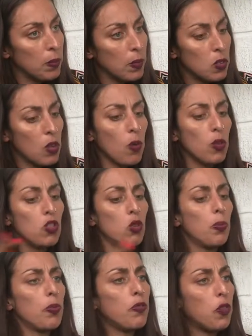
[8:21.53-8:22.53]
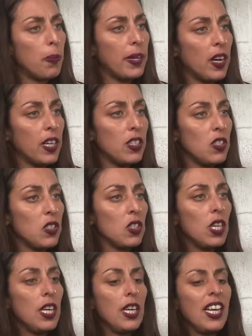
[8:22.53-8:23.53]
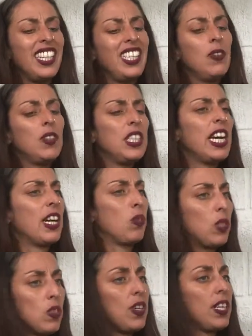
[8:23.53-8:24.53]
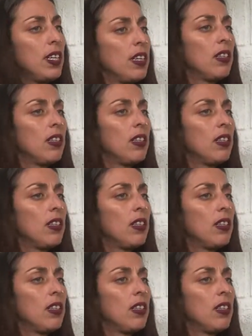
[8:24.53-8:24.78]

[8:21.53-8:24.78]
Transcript: So I was doing performing arts, and even there it was very,